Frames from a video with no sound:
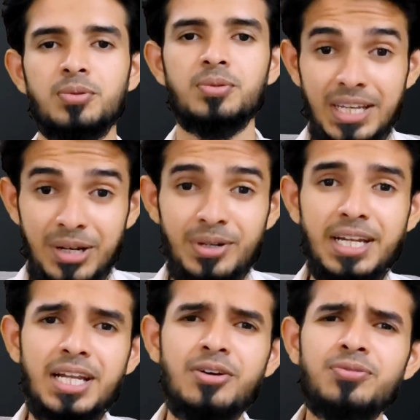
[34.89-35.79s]
We have
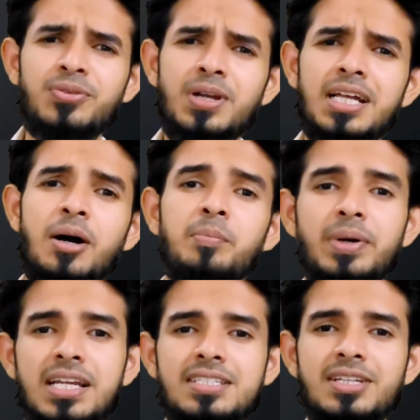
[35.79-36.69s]
written a full
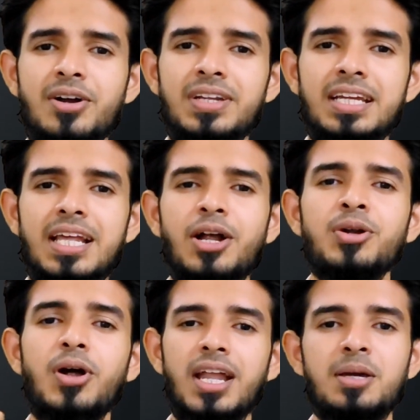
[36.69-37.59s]
comparison article on
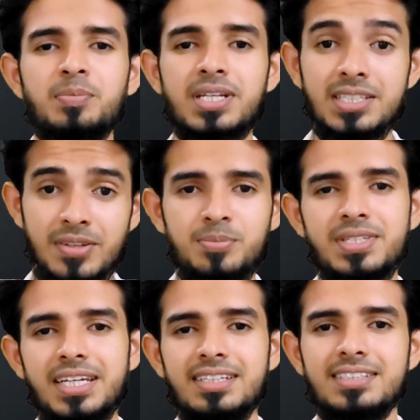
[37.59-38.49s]
AlloyPress
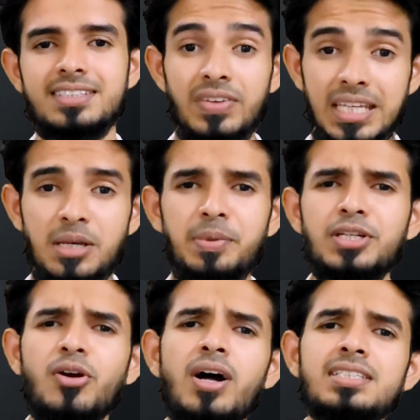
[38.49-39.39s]
website. We keep
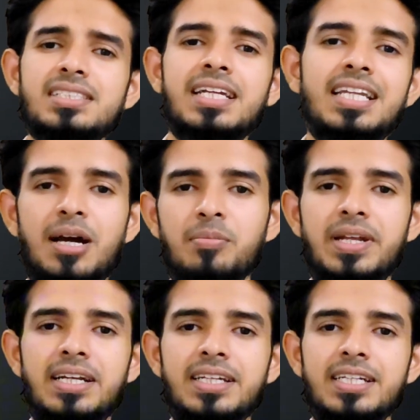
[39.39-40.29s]
it constantly
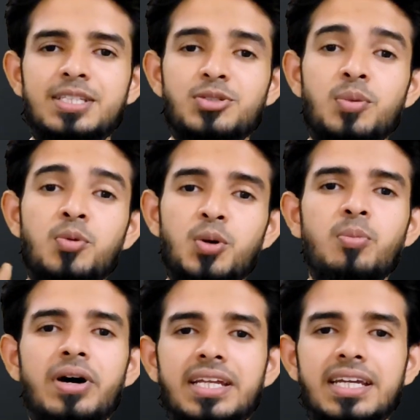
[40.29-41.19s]
updated, so
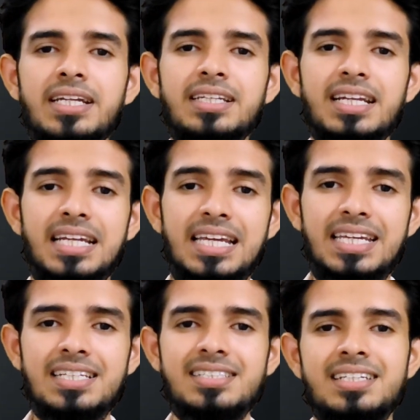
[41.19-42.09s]
bookmark it.
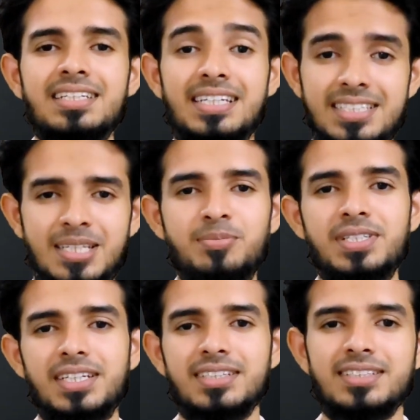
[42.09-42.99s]
Link is in description.